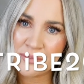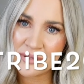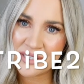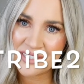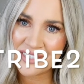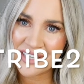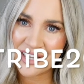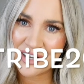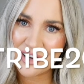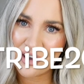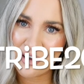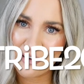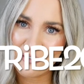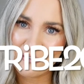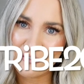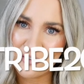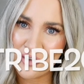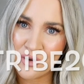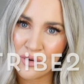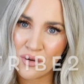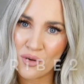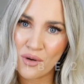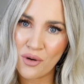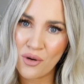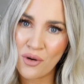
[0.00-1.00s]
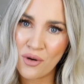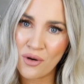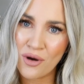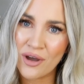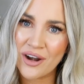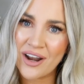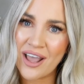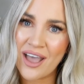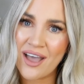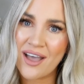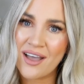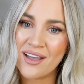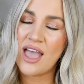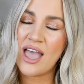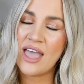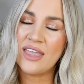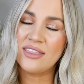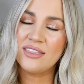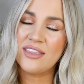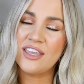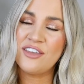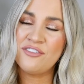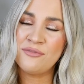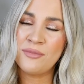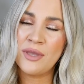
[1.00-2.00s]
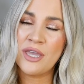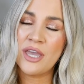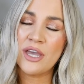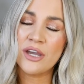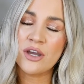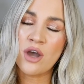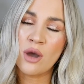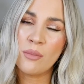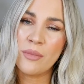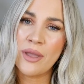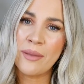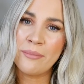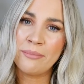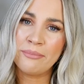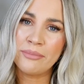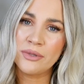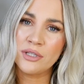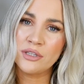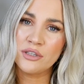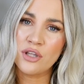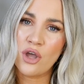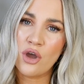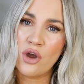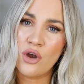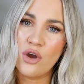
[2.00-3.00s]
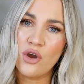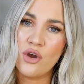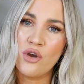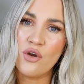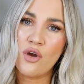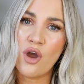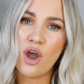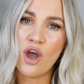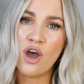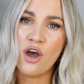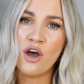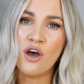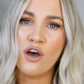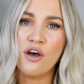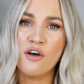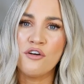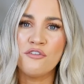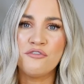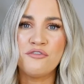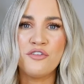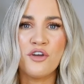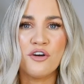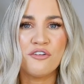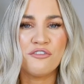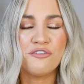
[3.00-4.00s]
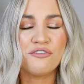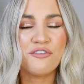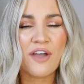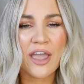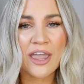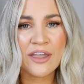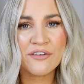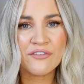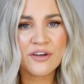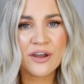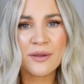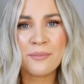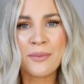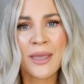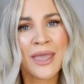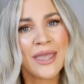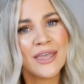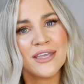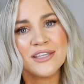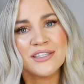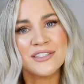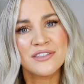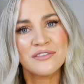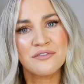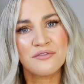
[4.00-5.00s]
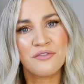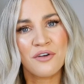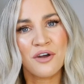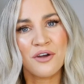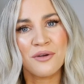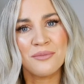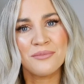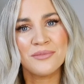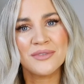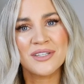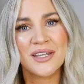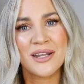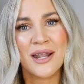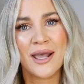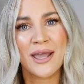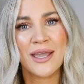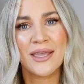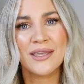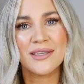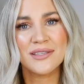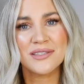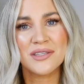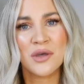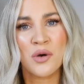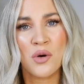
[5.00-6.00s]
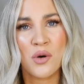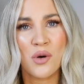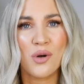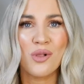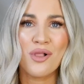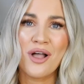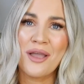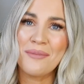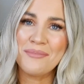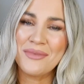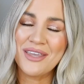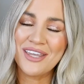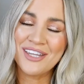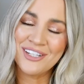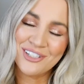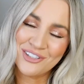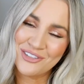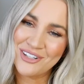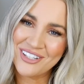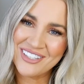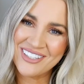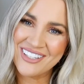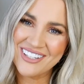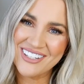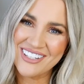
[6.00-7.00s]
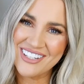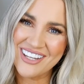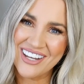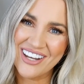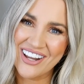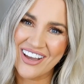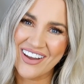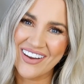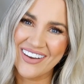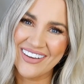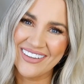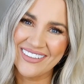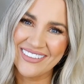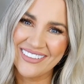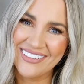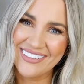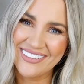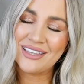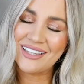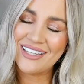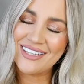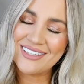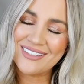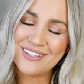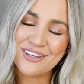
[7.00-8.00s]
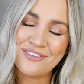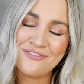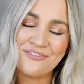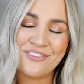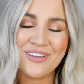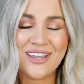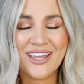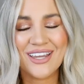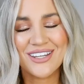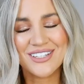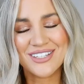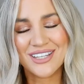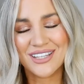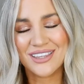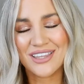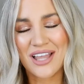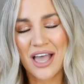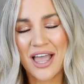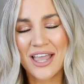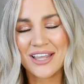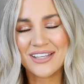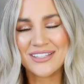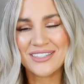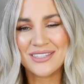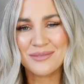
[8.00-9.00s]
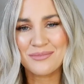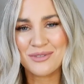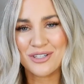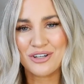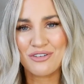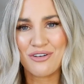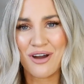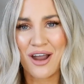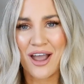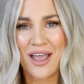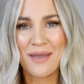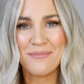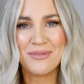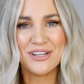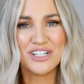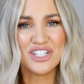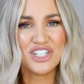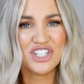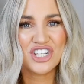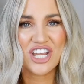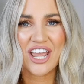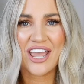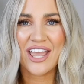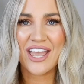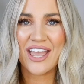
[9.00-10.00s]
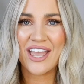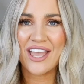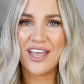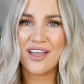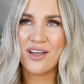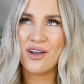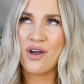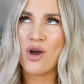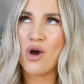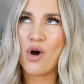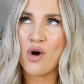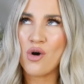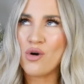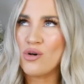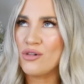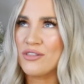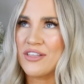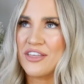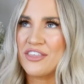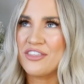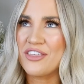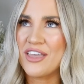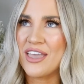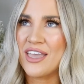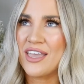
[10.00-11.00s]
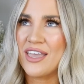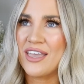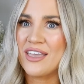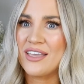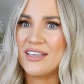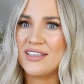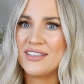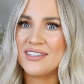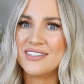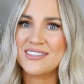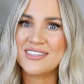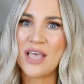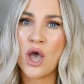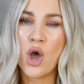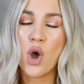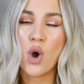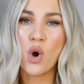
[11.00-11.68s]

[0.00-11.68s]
percent off your order. And leave me a comment below of your favourite piece from today's haul. I'm interested to know. Please don't forget to like, subscribe and share, all the things.